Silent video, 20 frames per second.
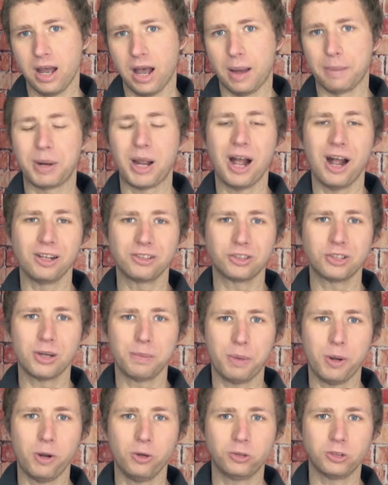I'm constantly
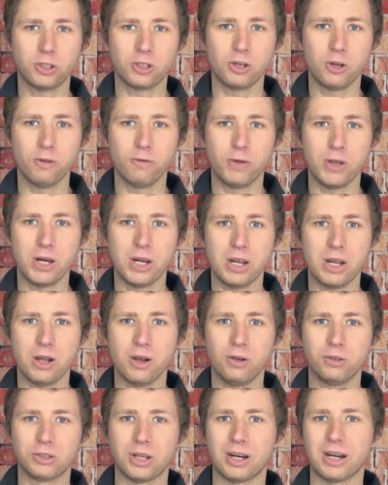posting new
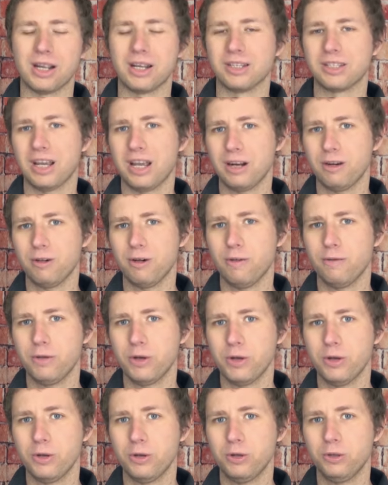videos on antenna
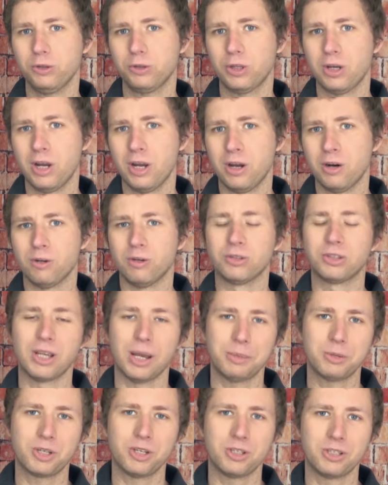reviews,
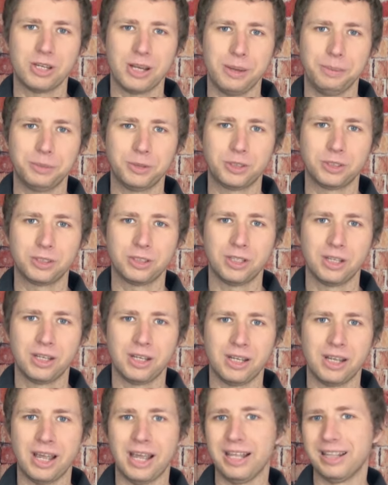reception tips,
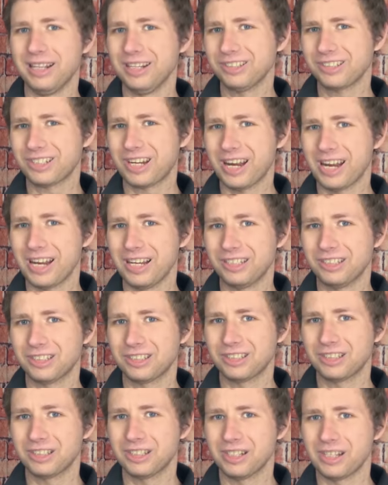and in this
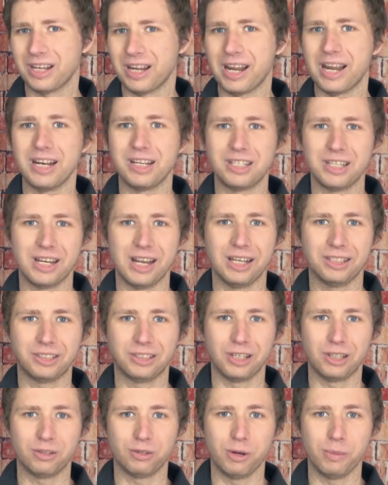case, A T S
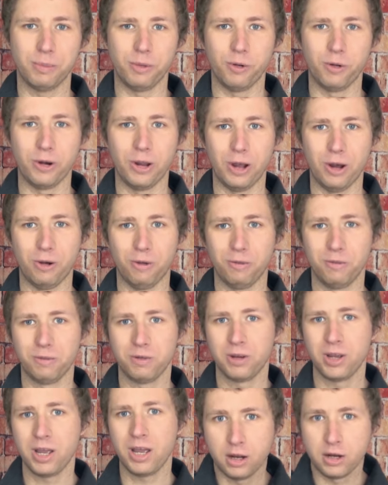C three point oh.
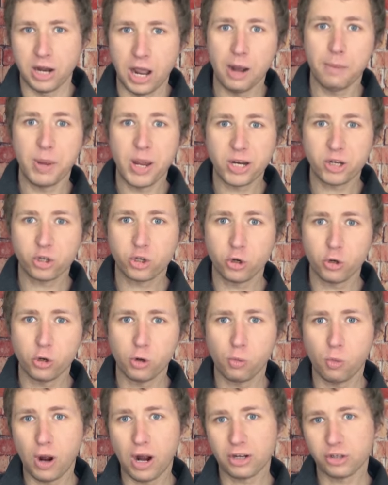Now make sure
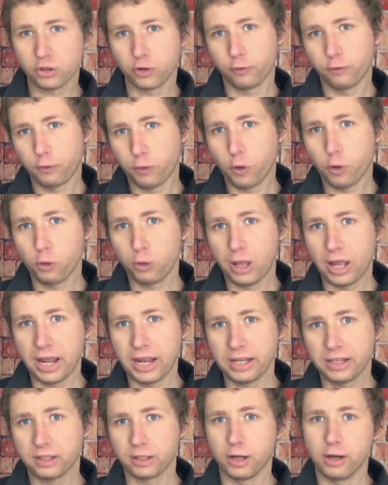to watch the full
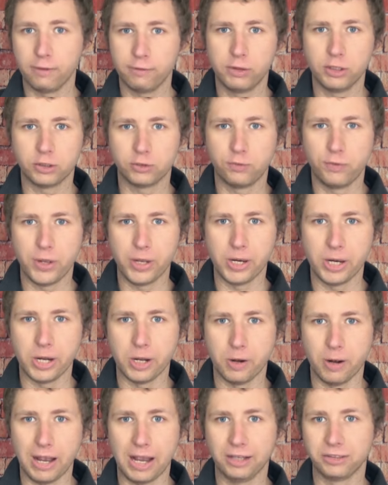length of this
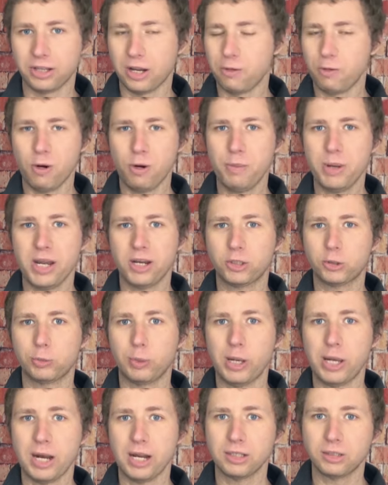video as I will be
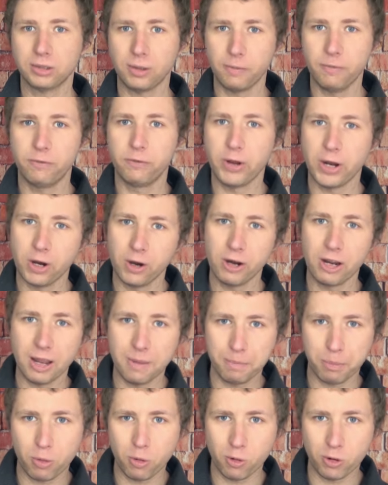explaining some very
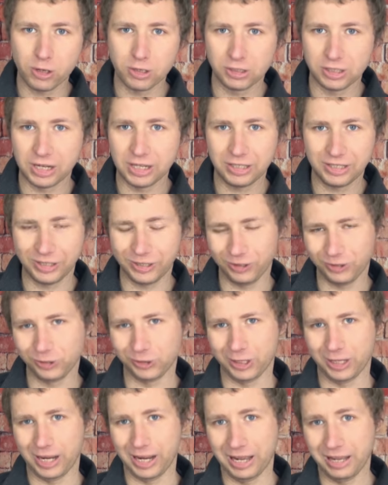important
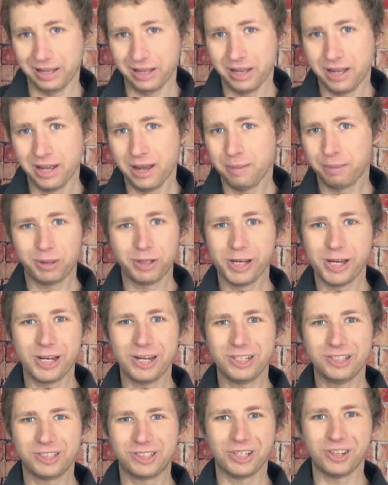details in it.
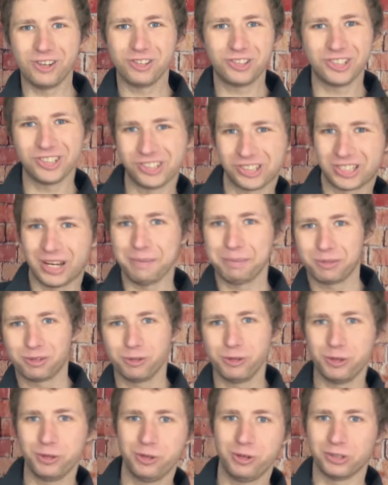Please don't just skip
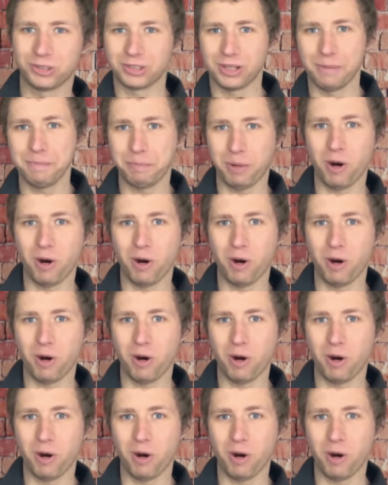through to some